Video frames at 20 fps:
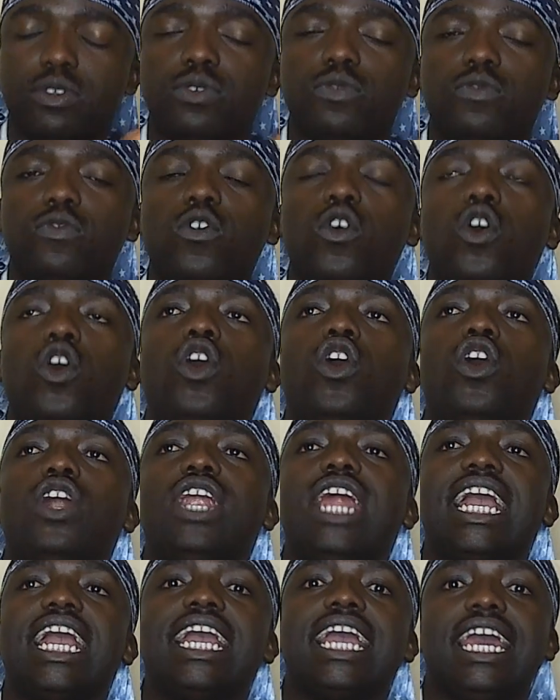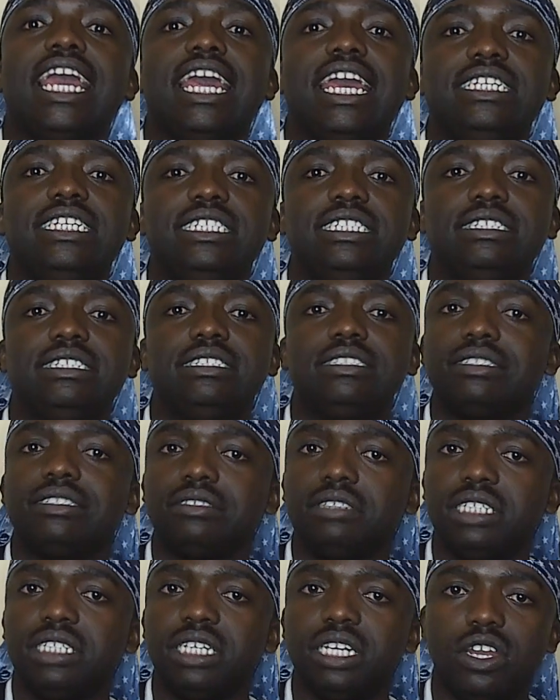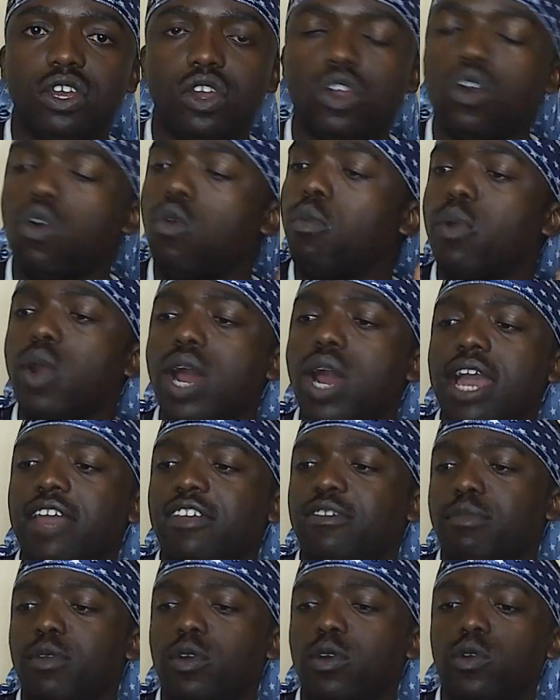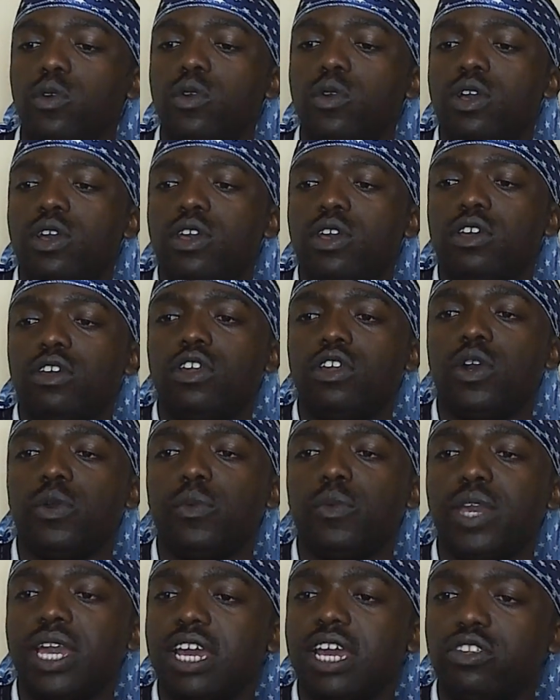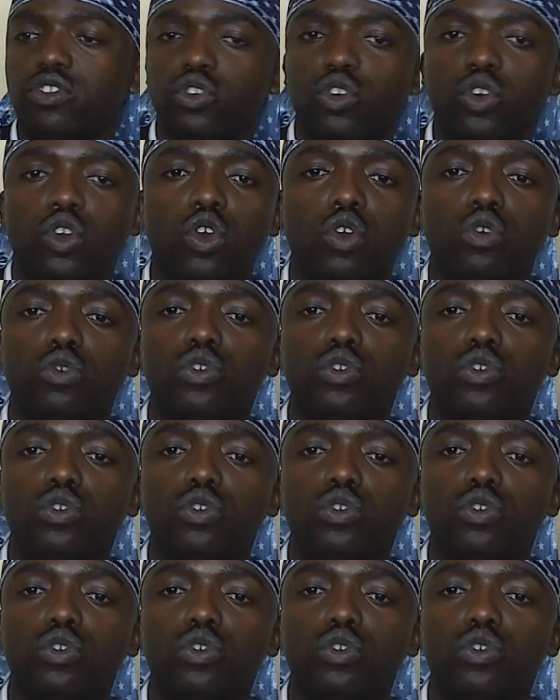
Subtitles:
for like a low price, bro. You know, we had your Go